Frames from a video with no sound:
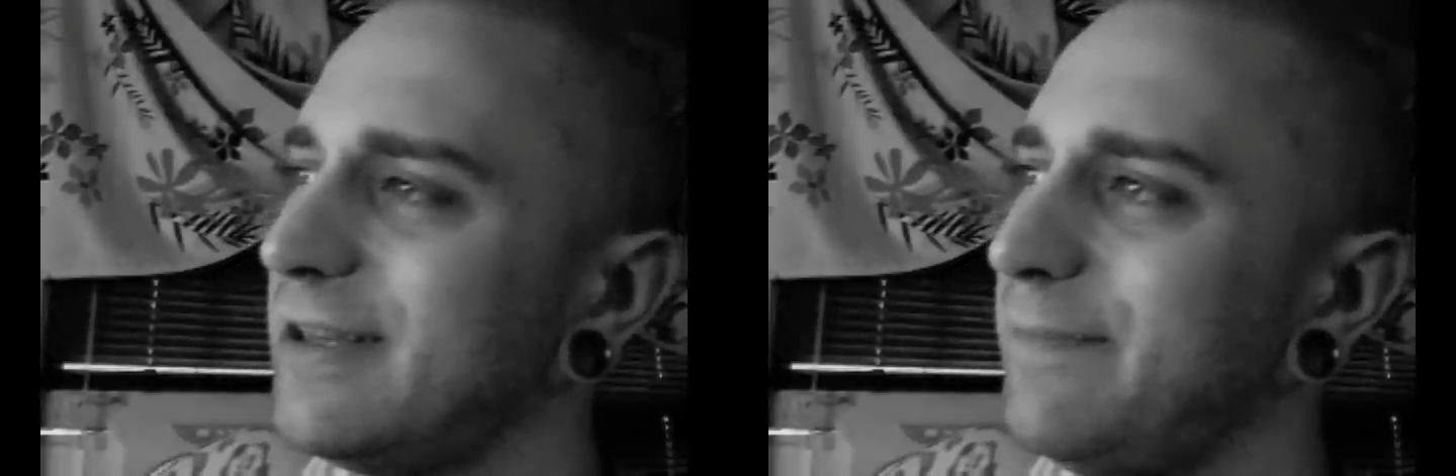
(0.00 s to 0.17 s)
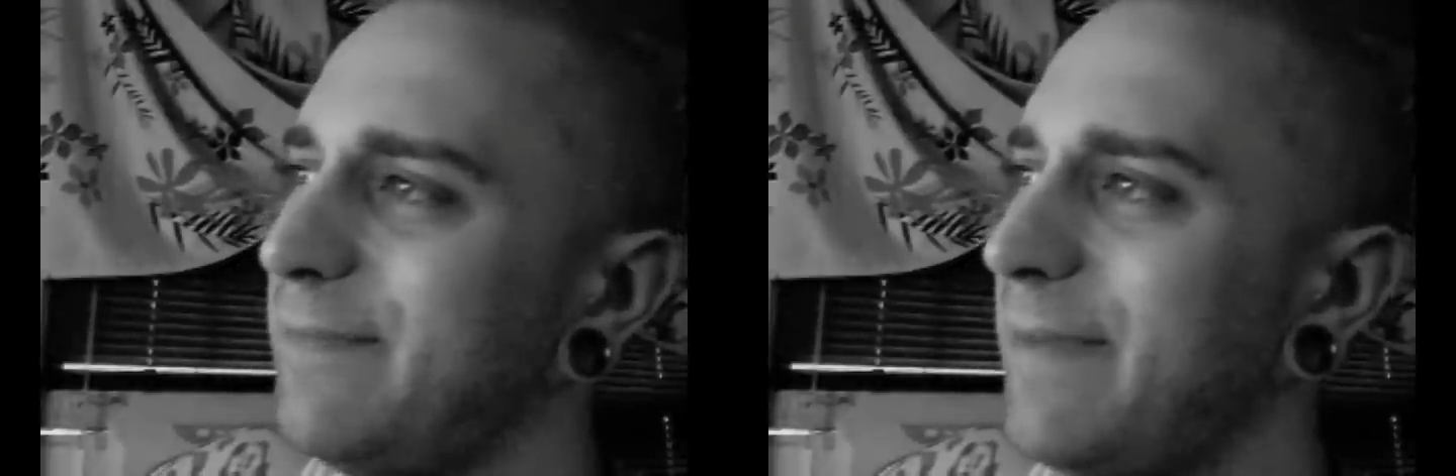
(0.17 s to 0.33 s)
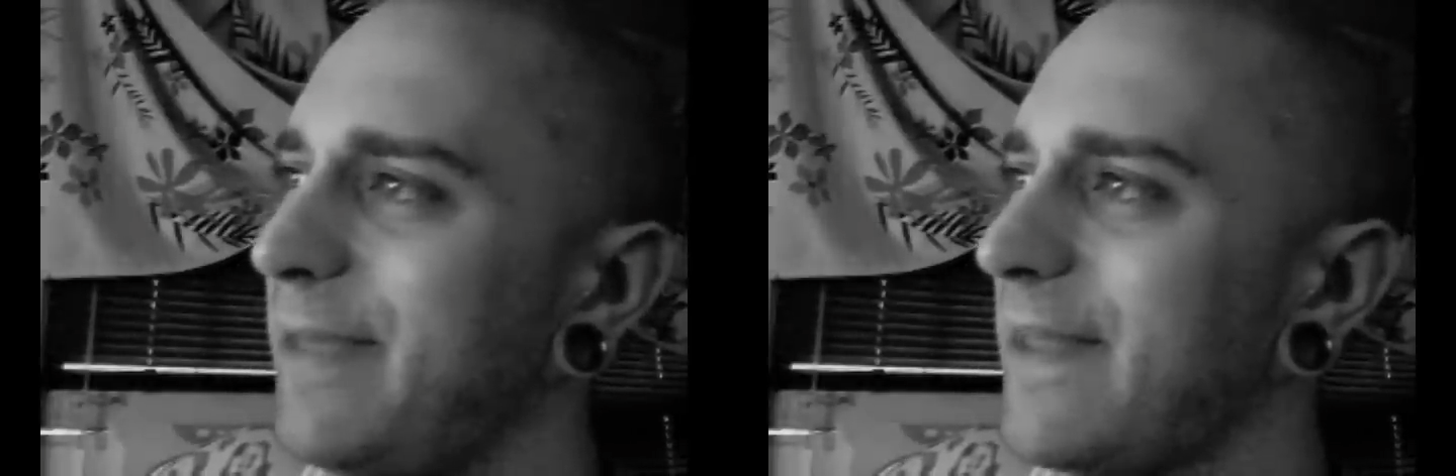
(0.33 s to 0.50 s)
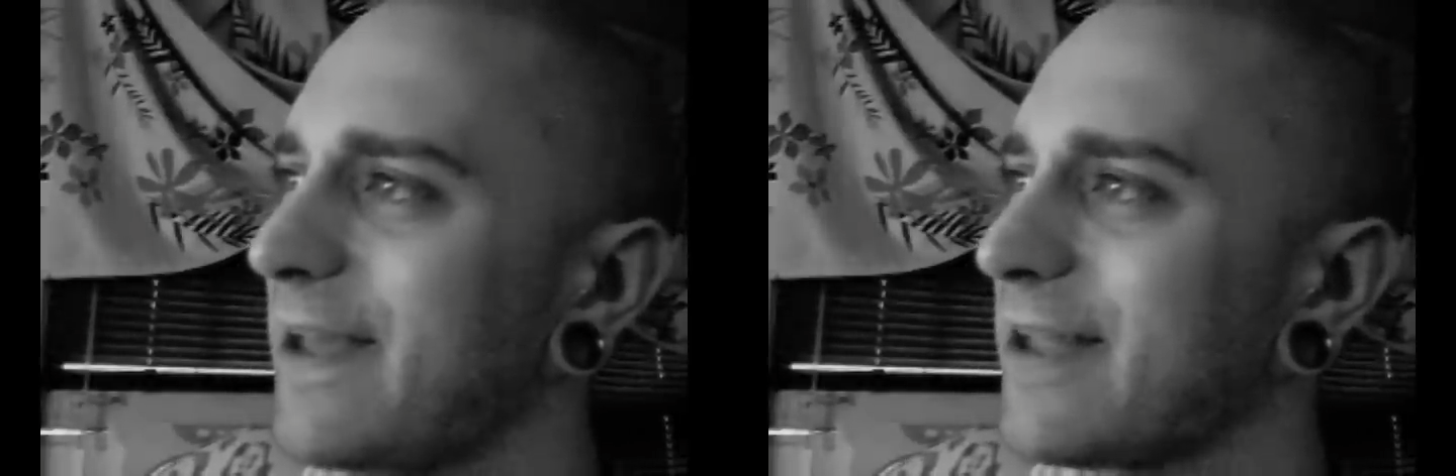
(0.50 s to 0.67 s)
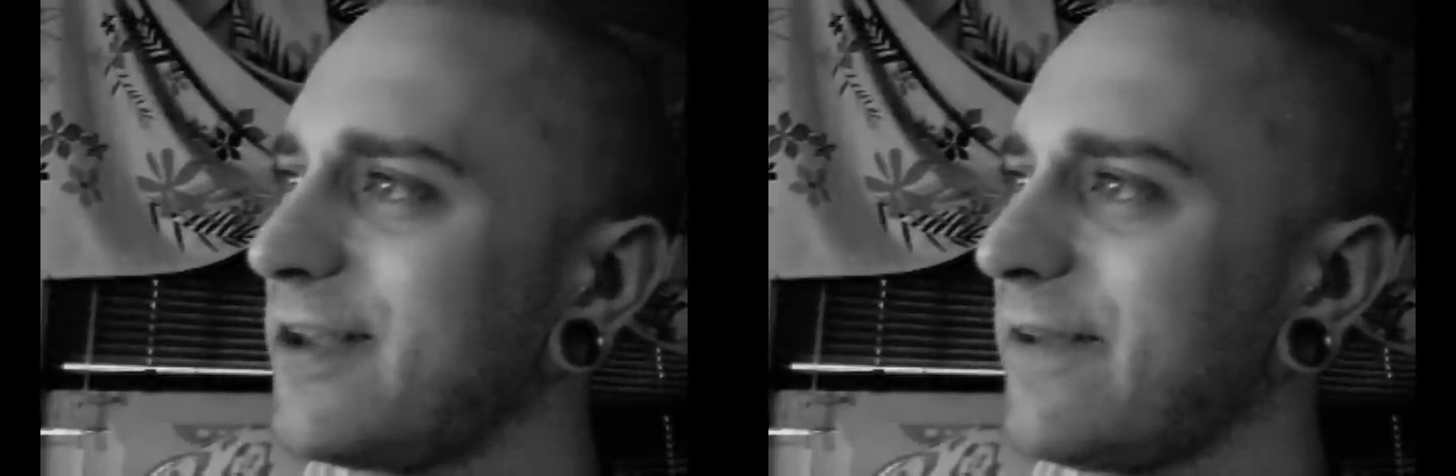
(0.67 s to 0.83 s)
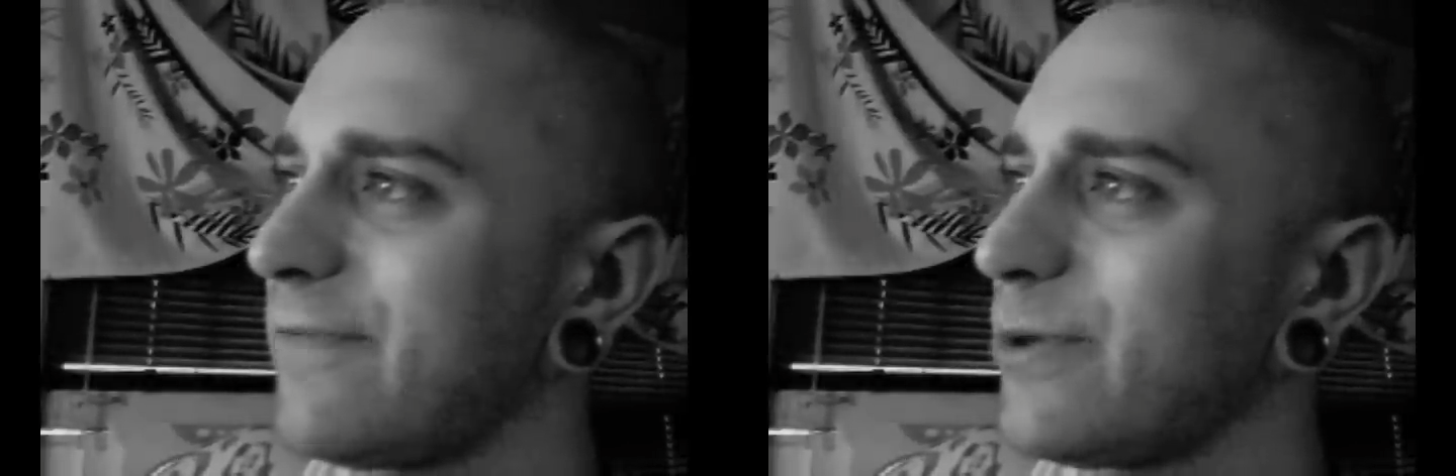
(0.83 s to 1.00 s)
Maybe that's
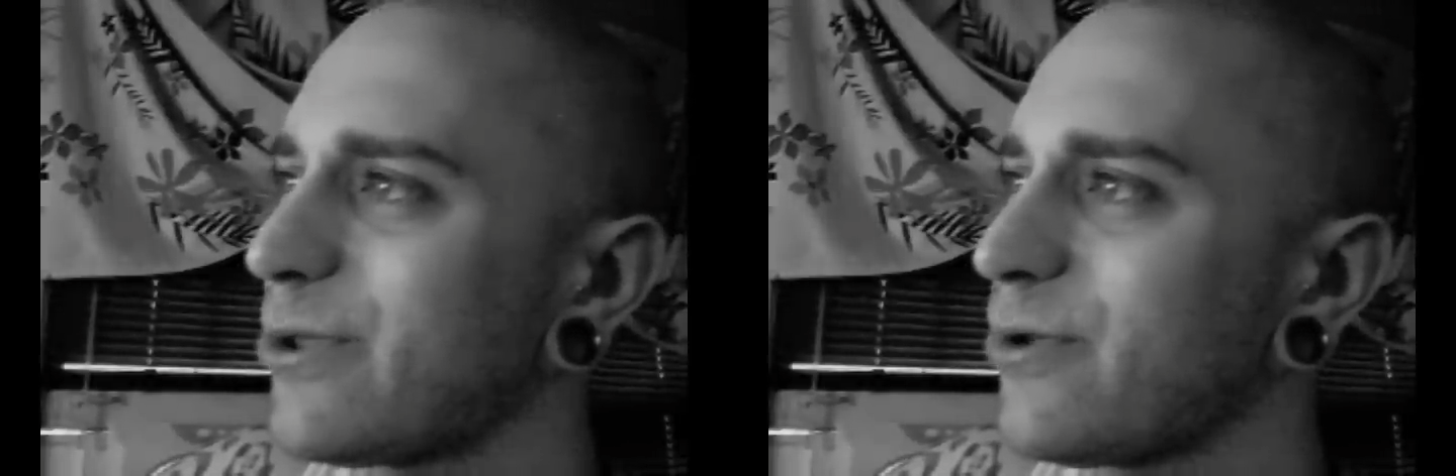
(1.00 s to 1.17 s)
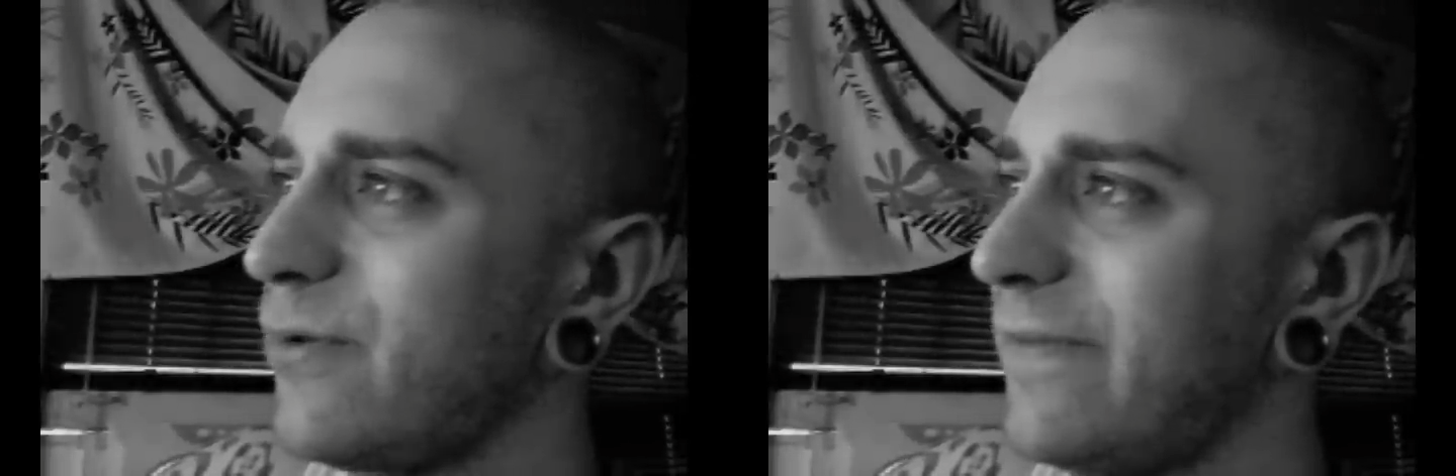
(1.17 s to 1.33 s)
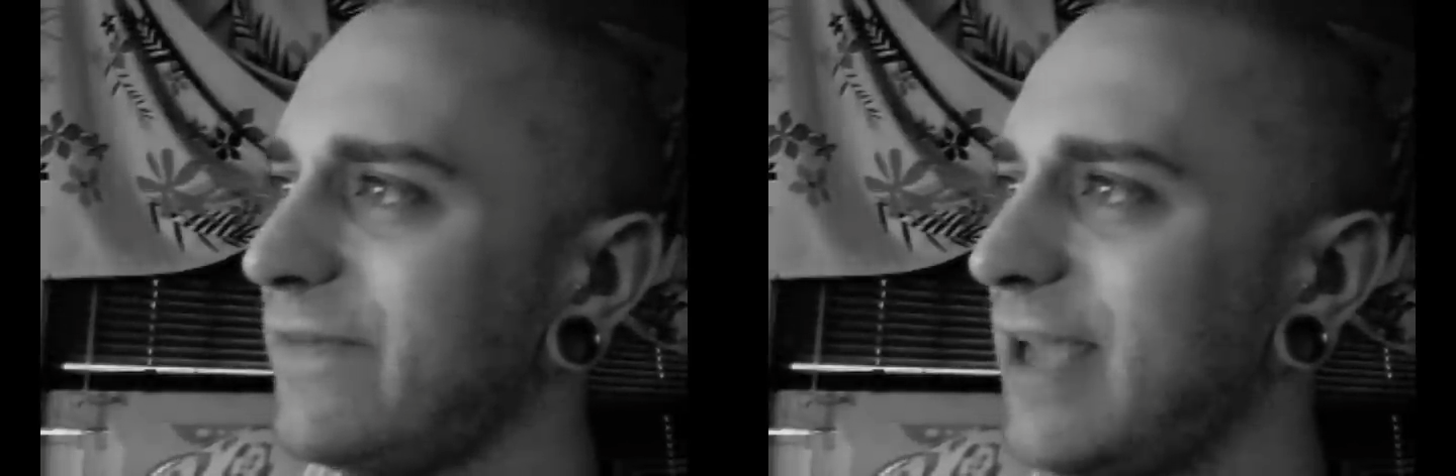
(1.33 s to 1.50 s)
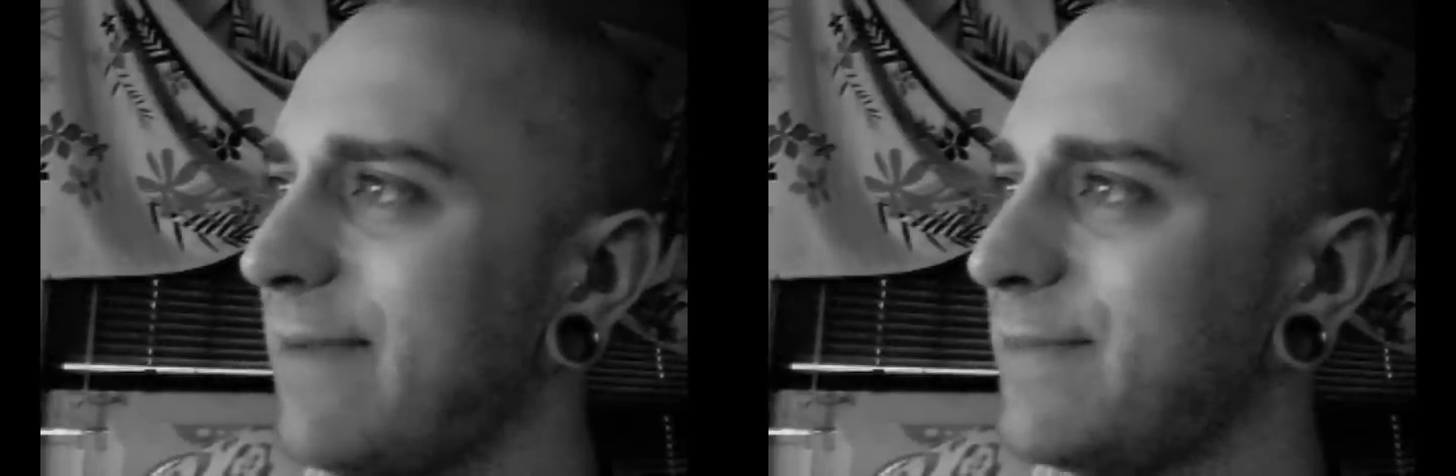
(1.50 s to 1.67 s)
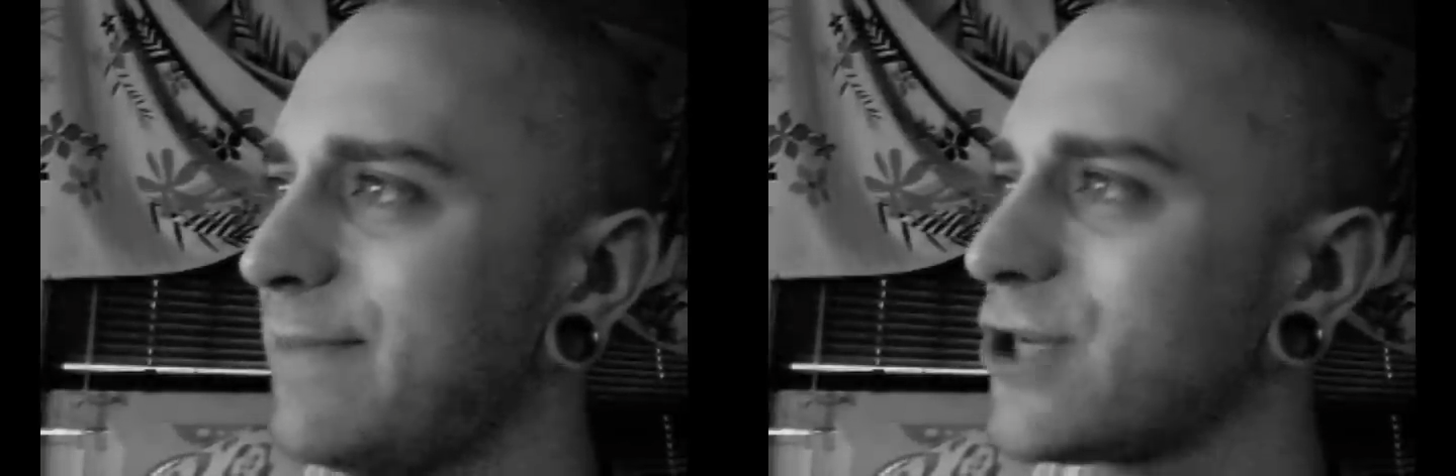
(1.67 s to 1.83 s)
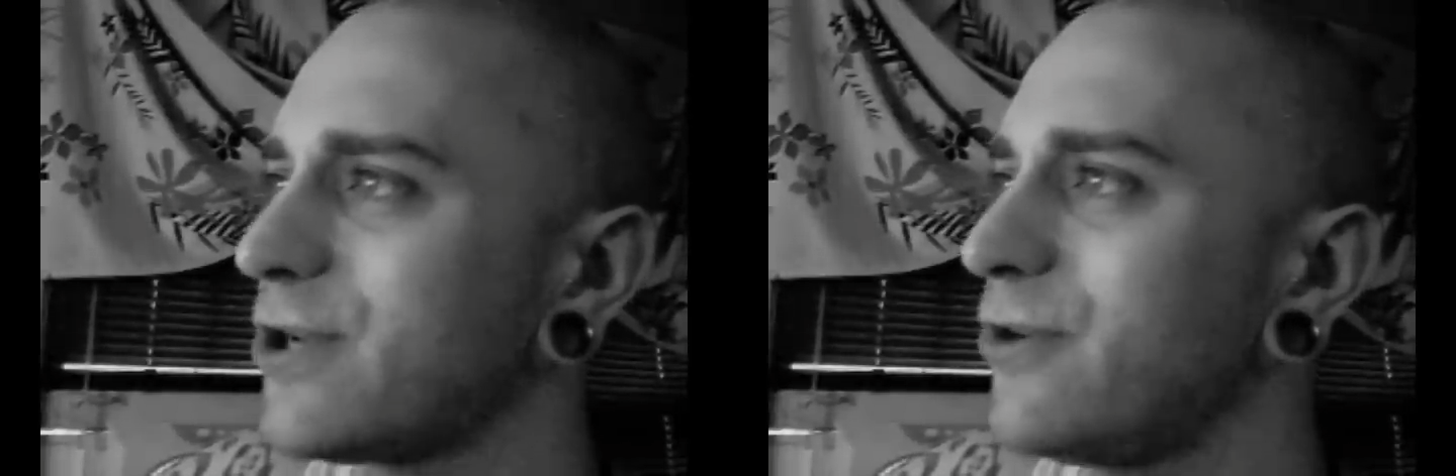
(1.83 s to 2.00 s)
a different sort of
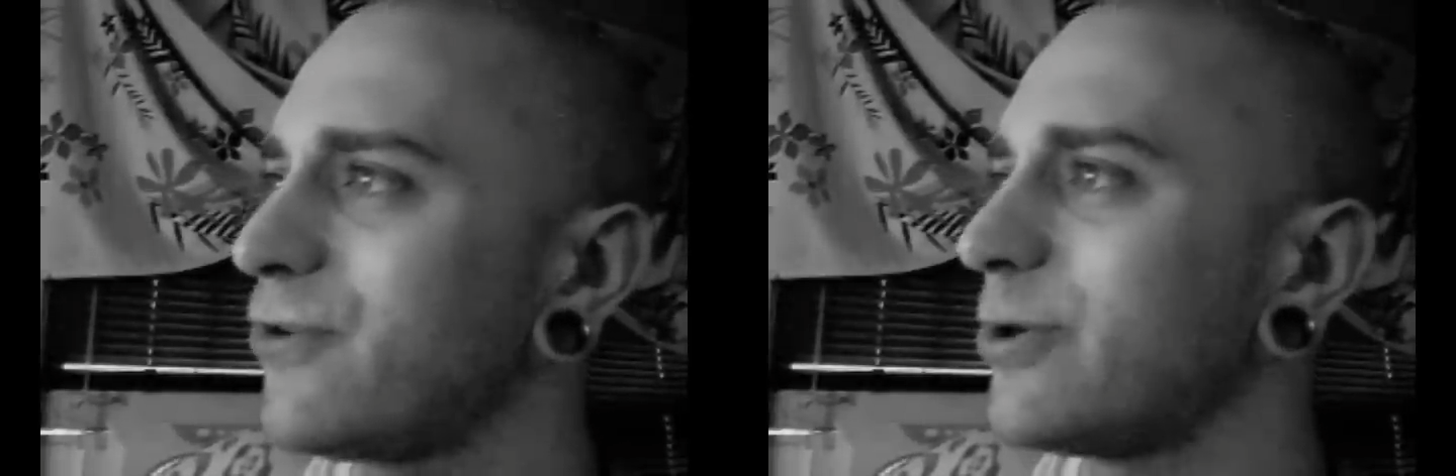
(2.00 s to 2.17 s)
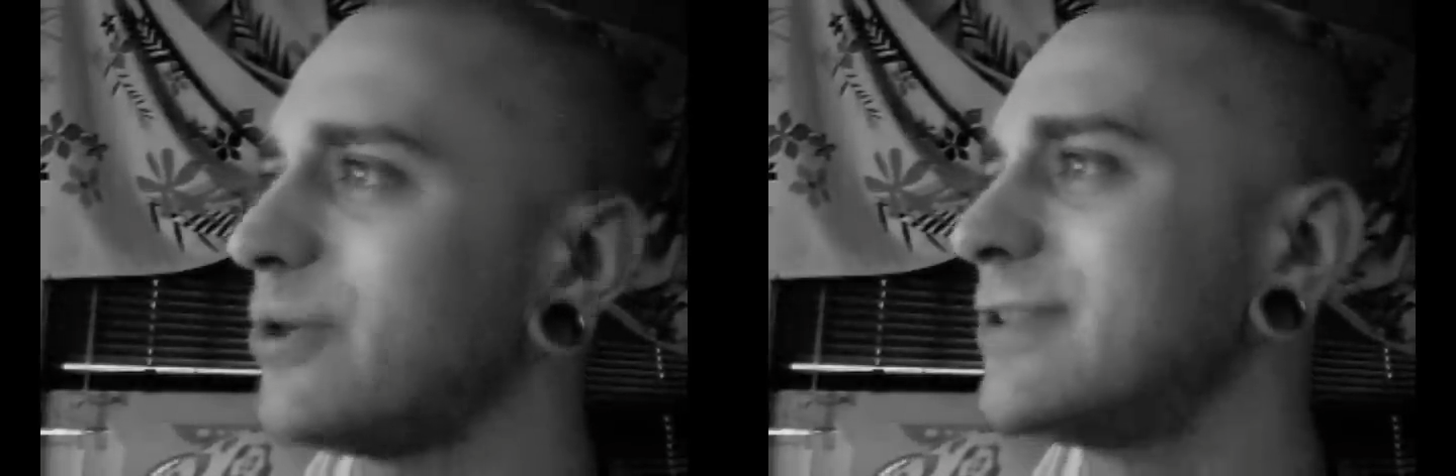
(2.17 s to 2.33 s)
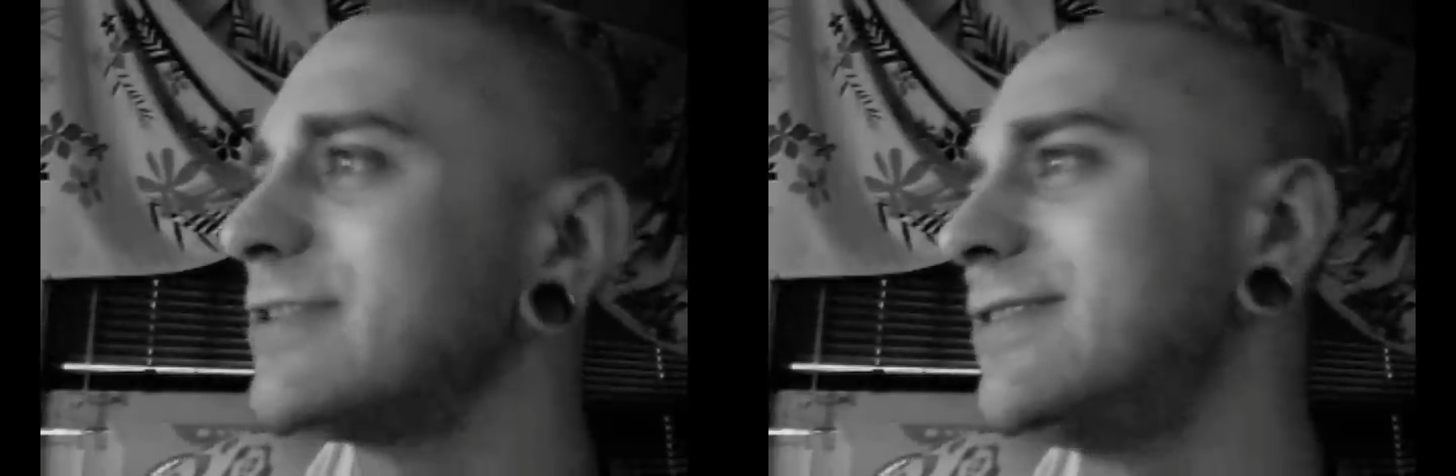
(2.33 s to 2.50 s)
damage control.